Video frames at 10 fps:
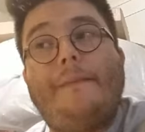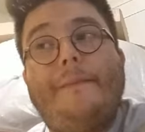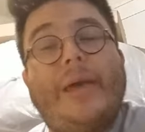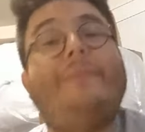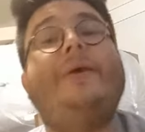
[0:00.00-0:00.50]

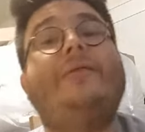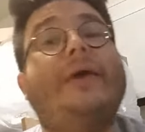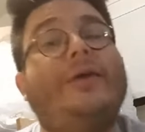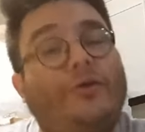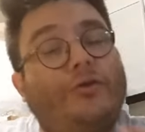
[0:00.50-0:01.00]
maybe
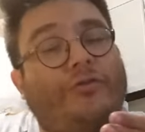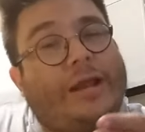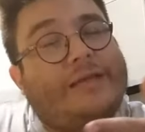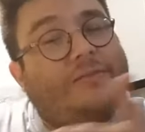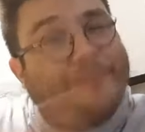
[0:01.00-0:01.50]
they use
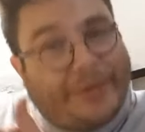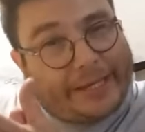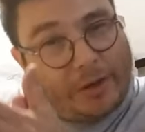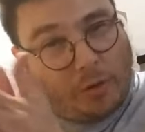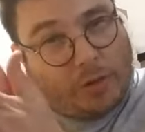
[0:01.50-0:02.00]
it as a
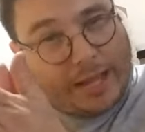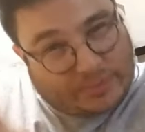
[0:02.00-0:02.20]
vehicle